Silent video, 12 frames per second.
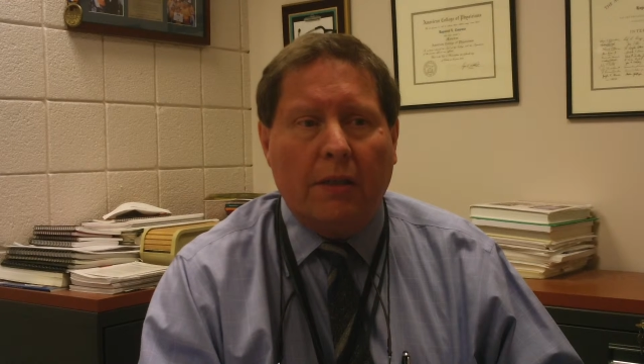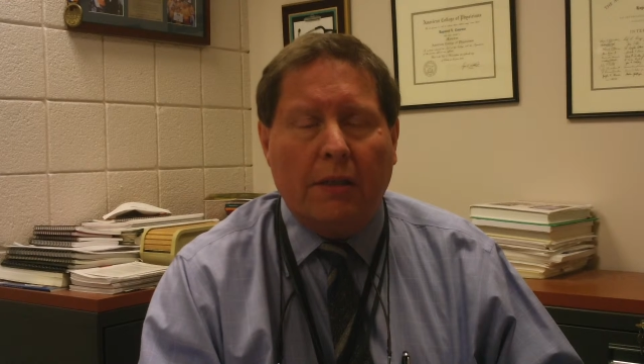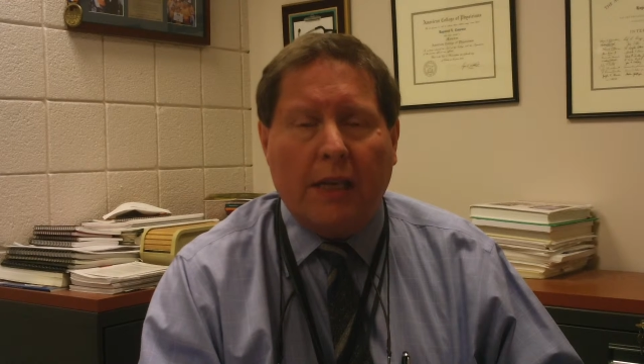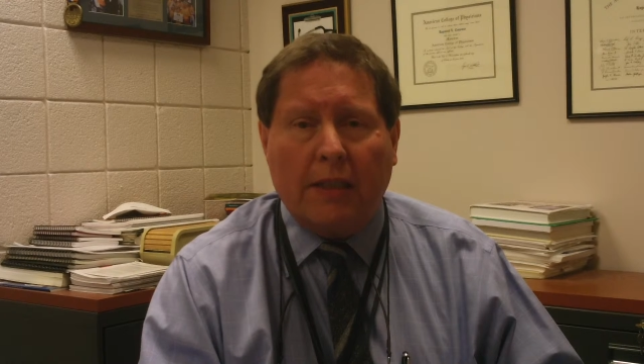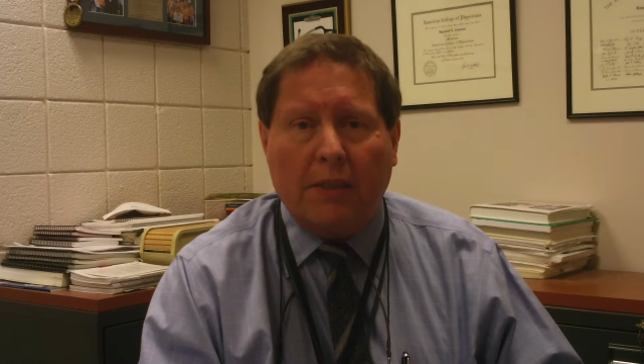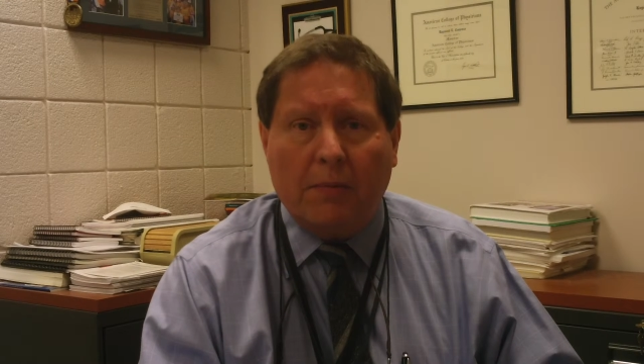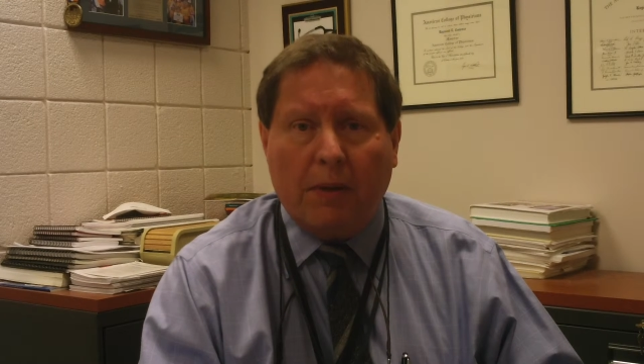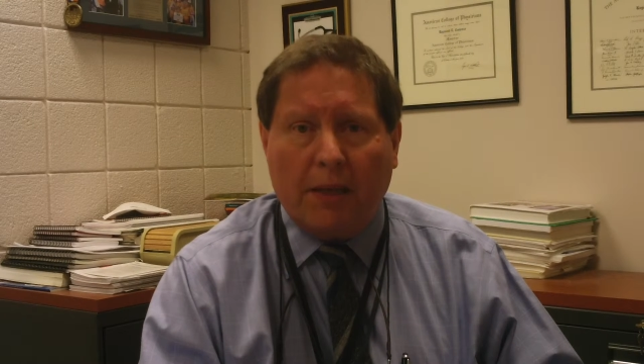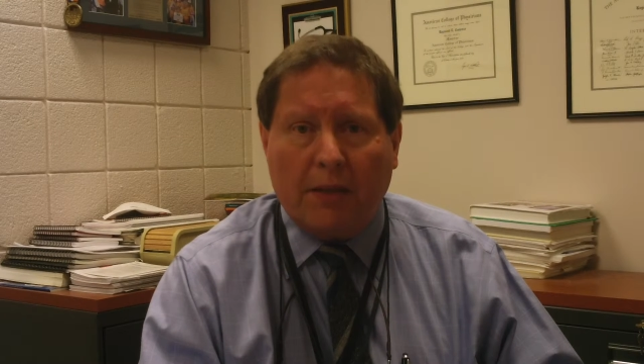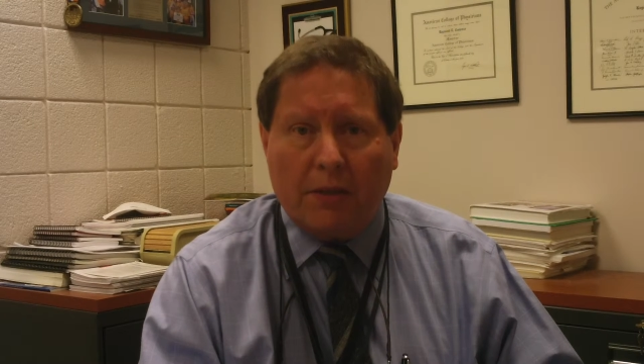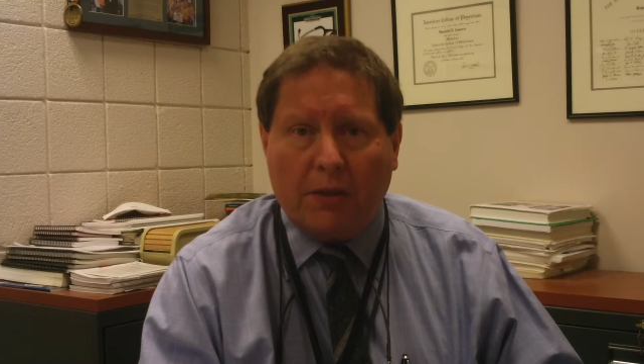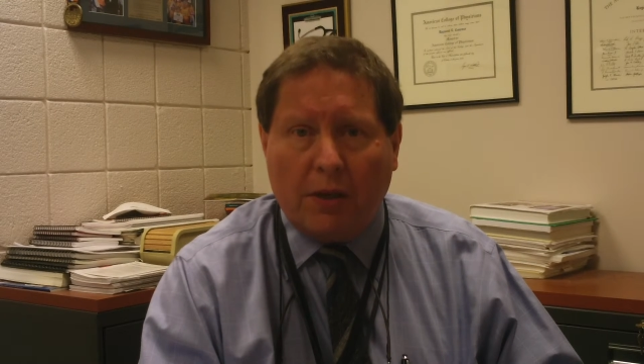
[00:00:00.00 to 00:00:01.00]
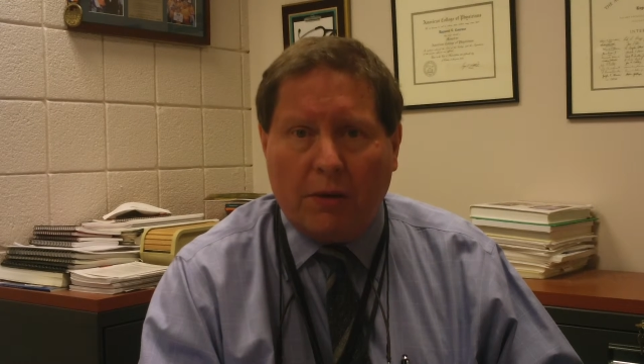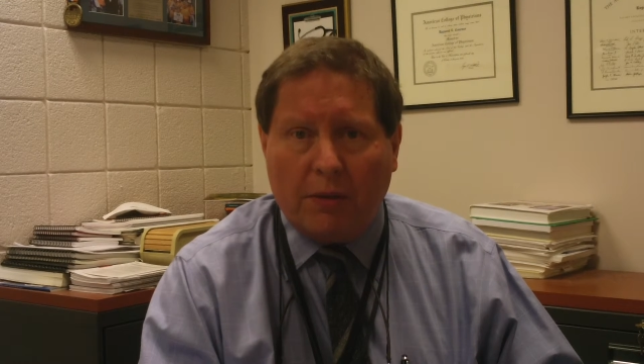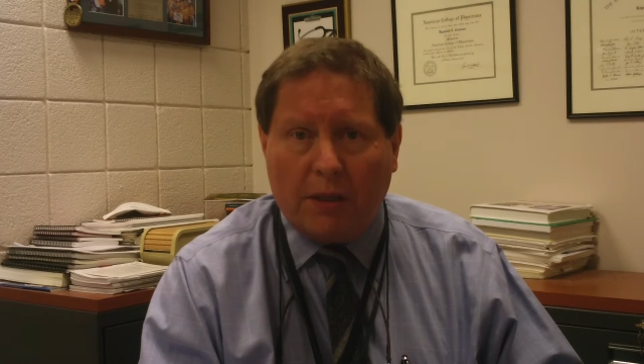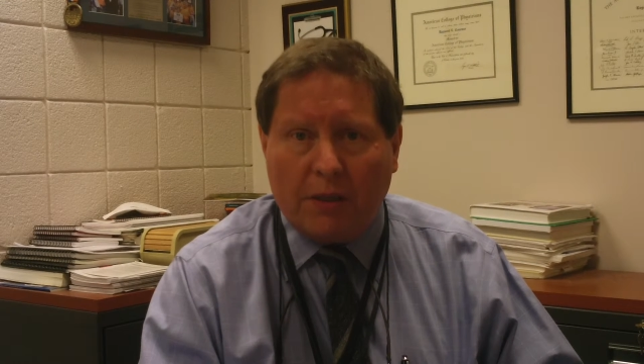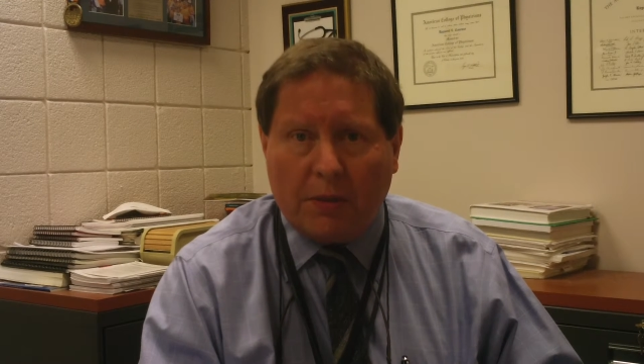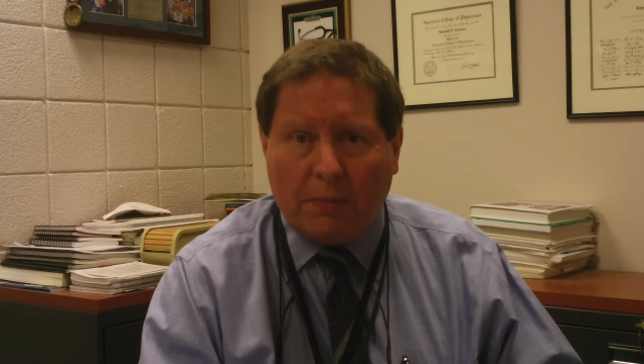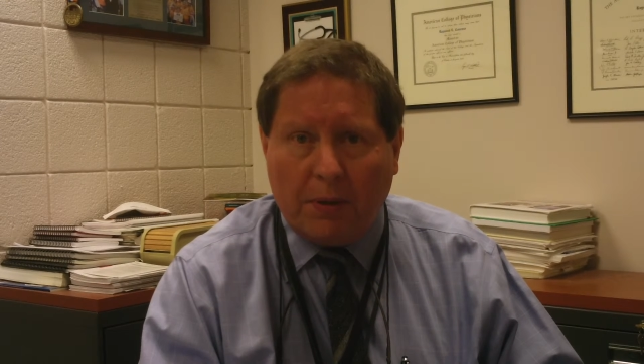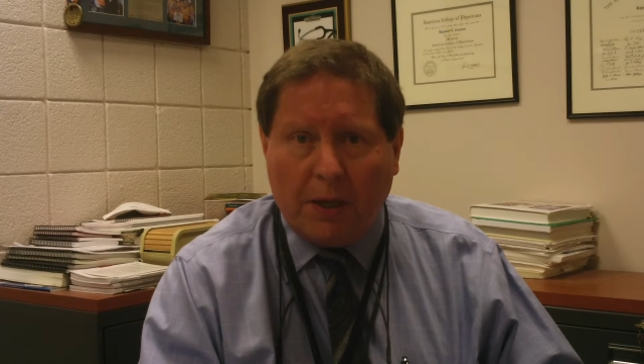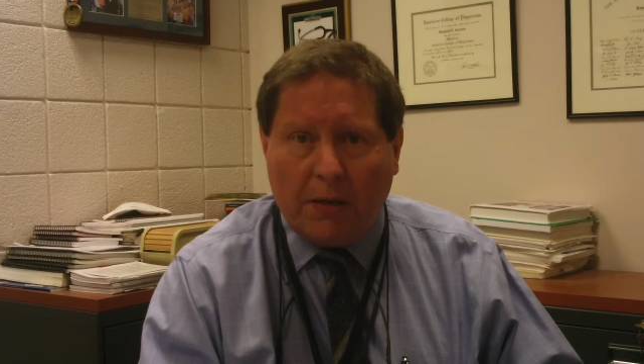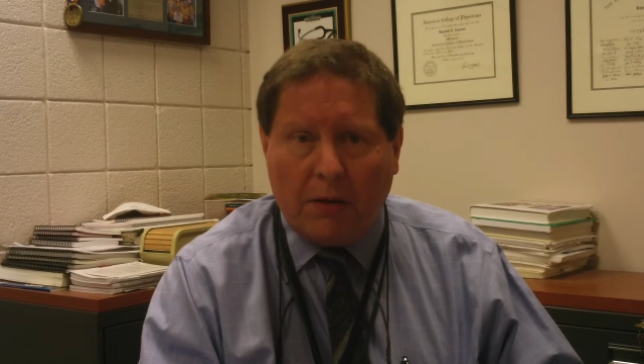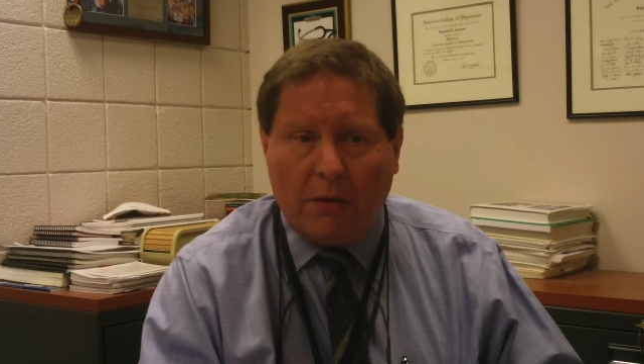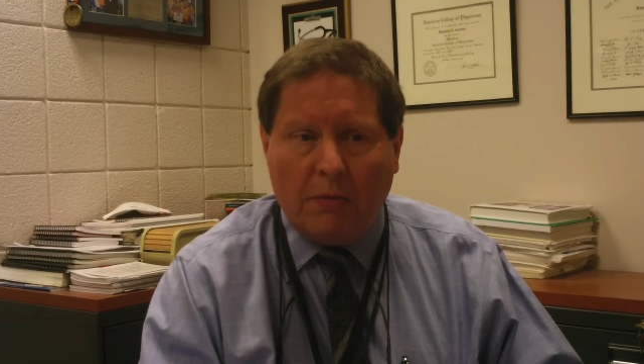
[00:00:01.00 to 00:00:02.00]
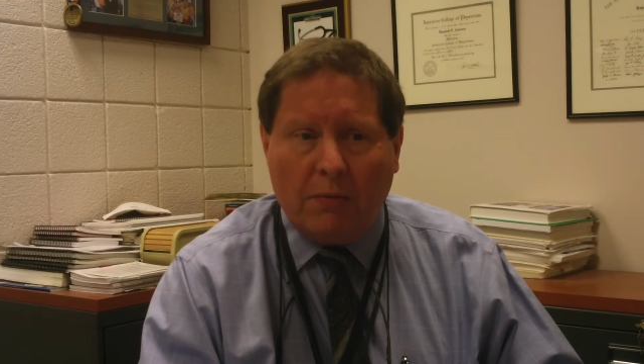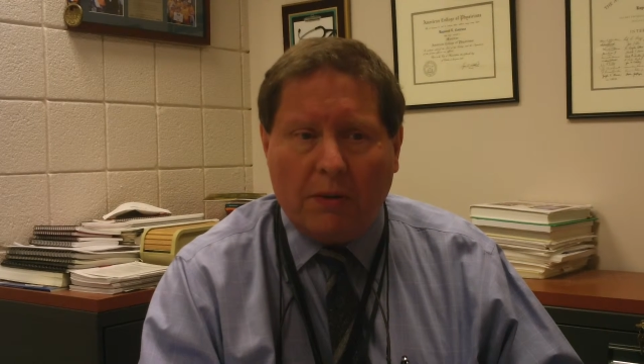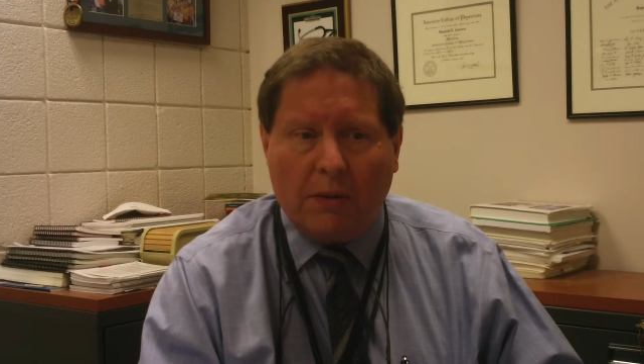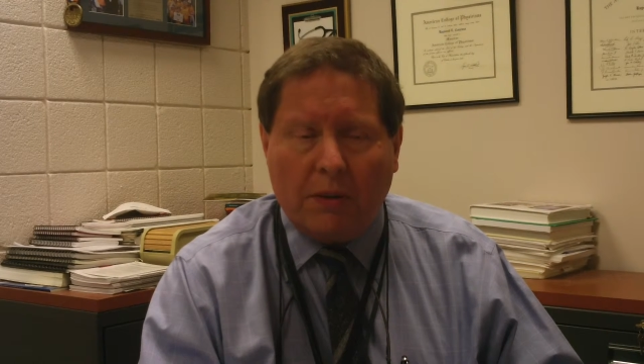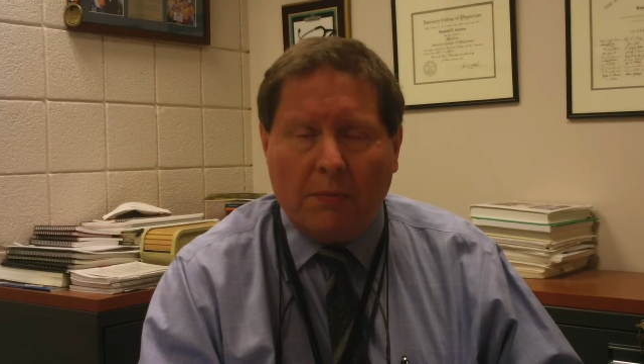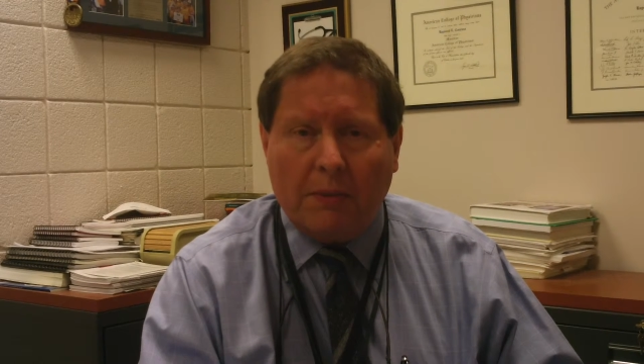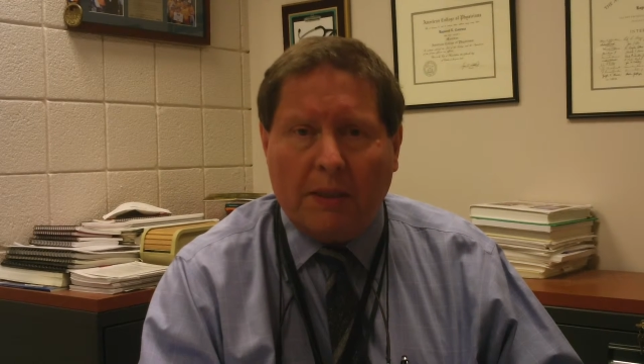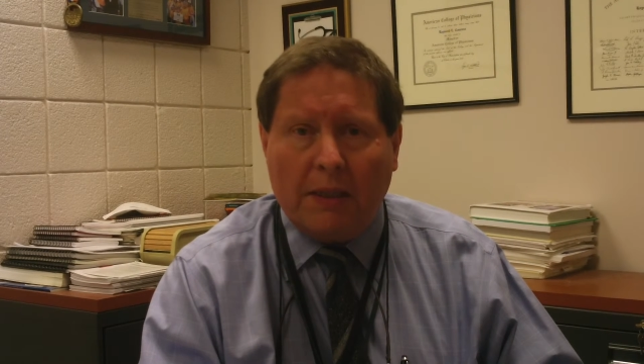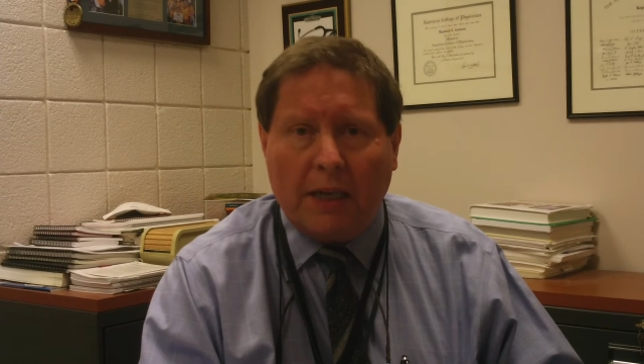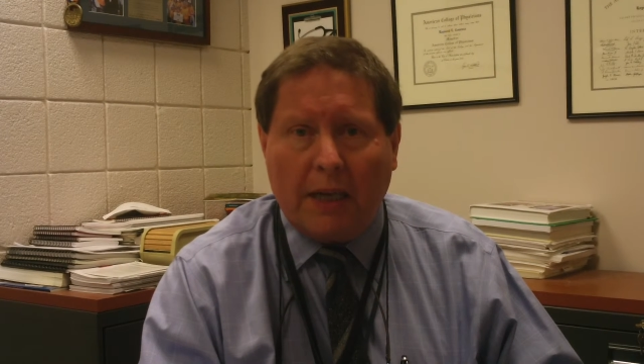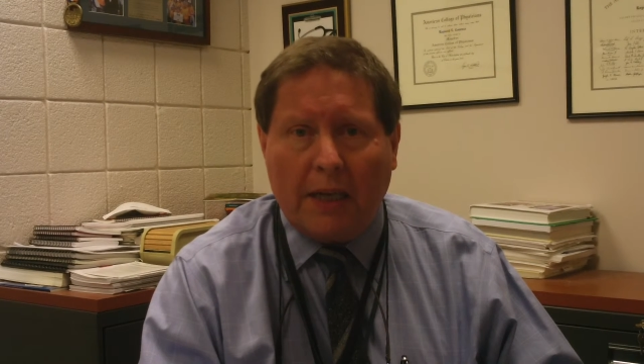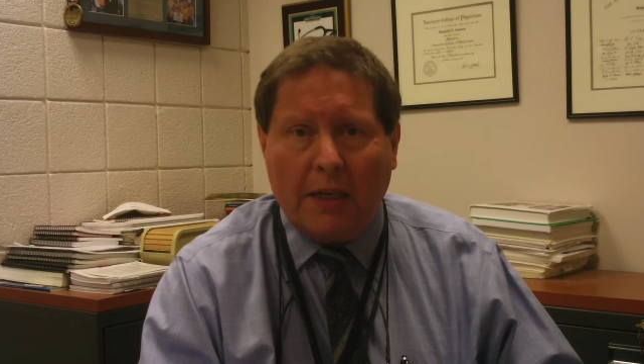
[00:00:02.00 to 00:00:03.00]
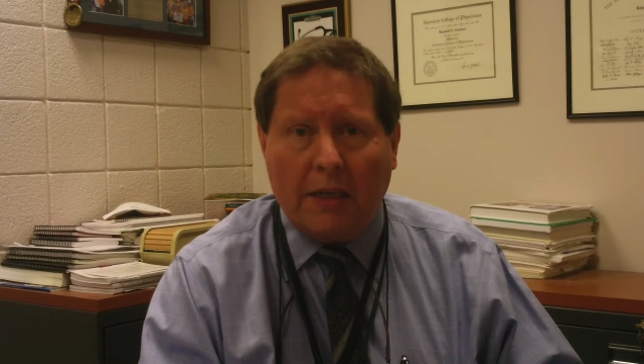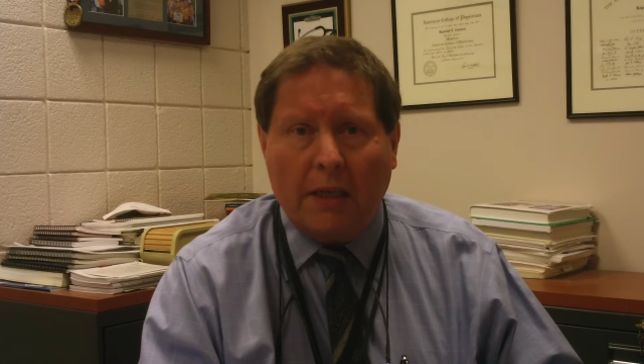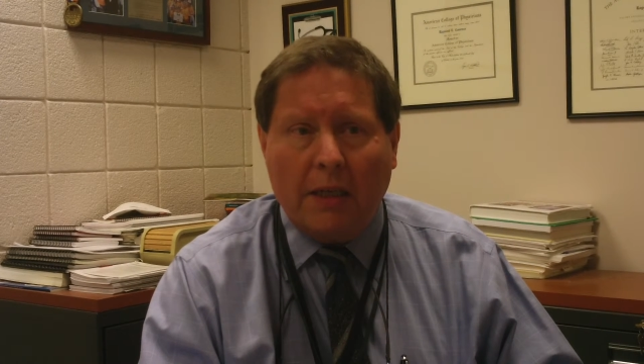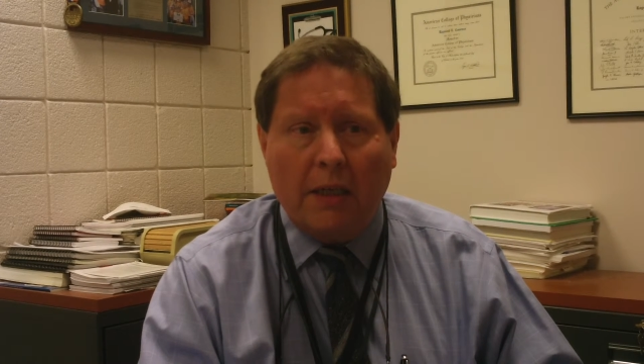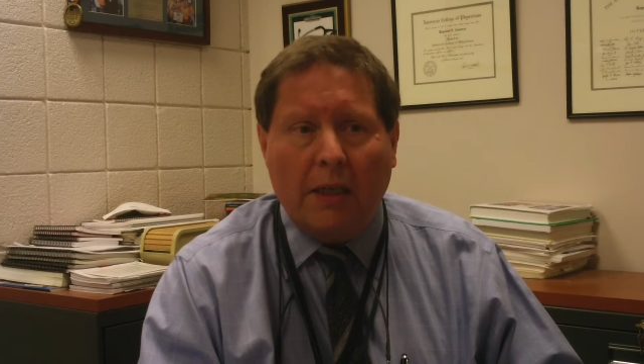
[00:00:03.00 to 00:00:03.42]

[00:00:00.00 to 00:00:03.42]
Dexamethasone is a pill which can be taken